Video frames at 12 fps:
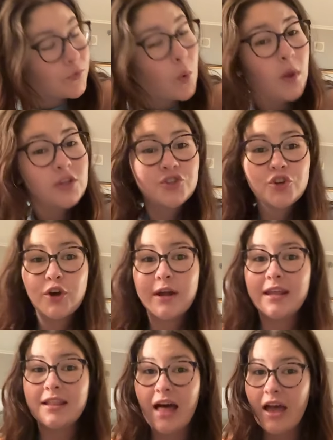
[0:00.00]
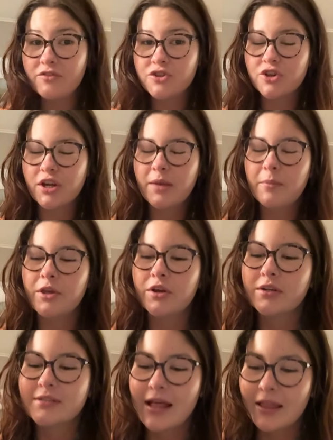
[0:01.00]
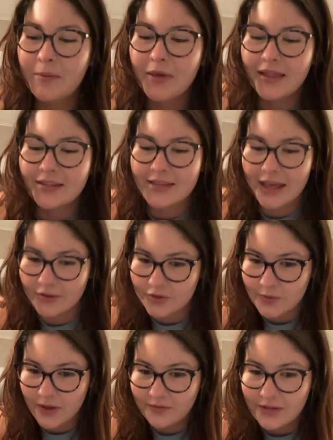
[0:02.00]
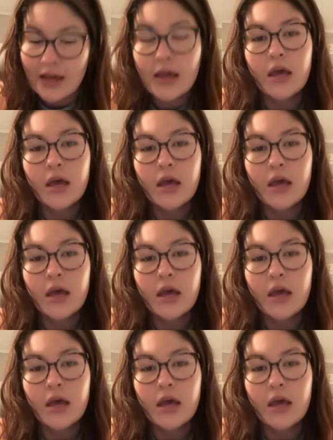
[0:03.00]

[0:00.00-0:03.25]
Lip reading: Watched a grainy live stream. You're telling me that Taylor Swift,